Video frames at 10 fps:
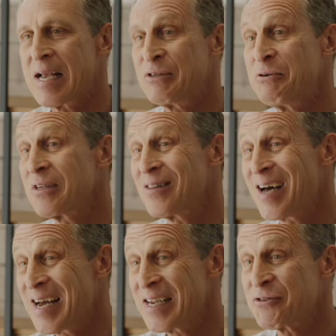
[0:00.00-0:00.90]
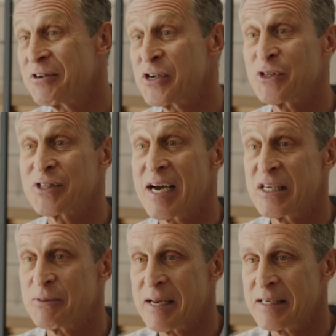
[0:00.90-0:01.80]
It's used a lot in traditional
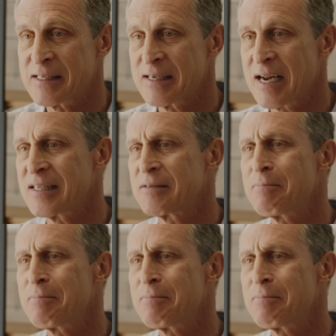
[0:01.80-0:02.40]
Chinese medicine, and it's